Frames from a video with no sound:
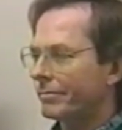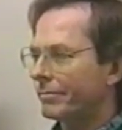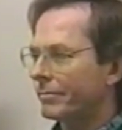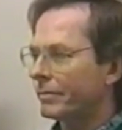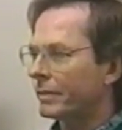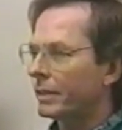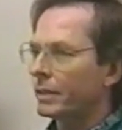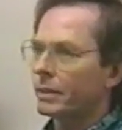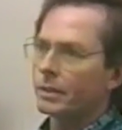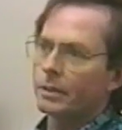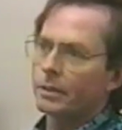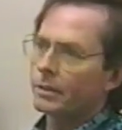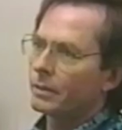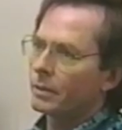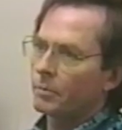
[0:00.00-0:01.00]

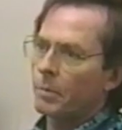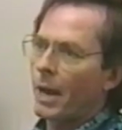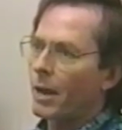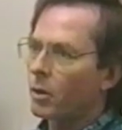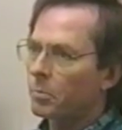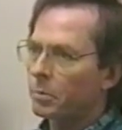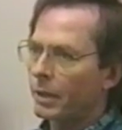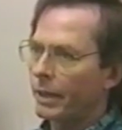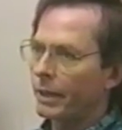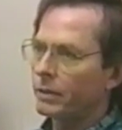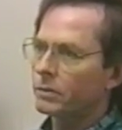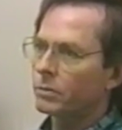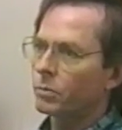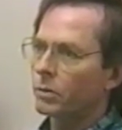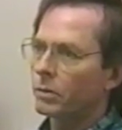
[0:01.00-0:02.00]
the, the power
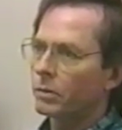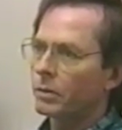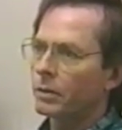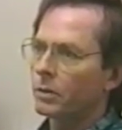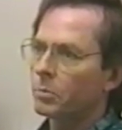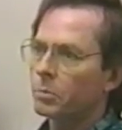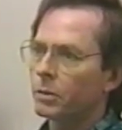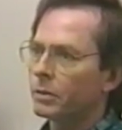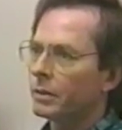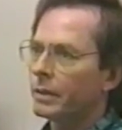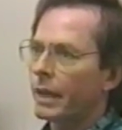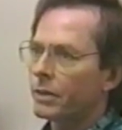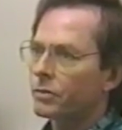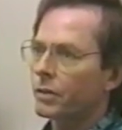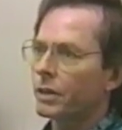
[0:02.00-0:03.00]
plants where, that are putting
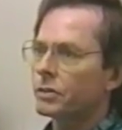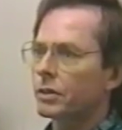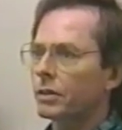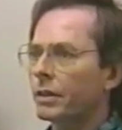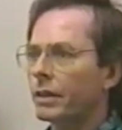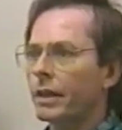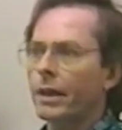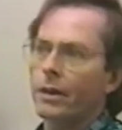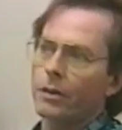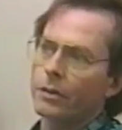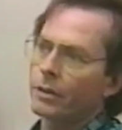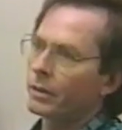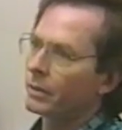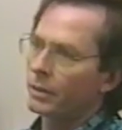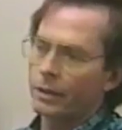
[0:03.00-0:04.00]
nitrates into the air
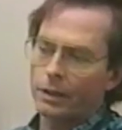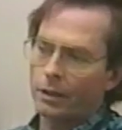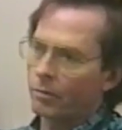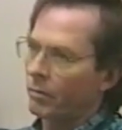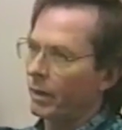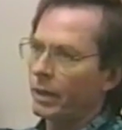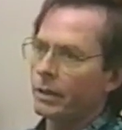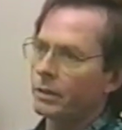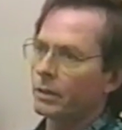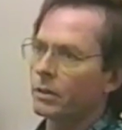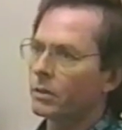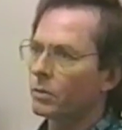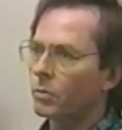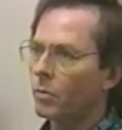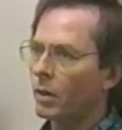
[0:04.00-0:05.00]
that, that get rained
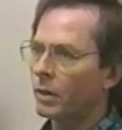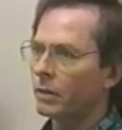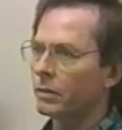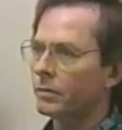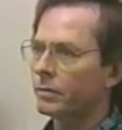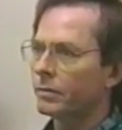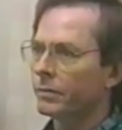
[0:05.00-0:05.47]
into the water.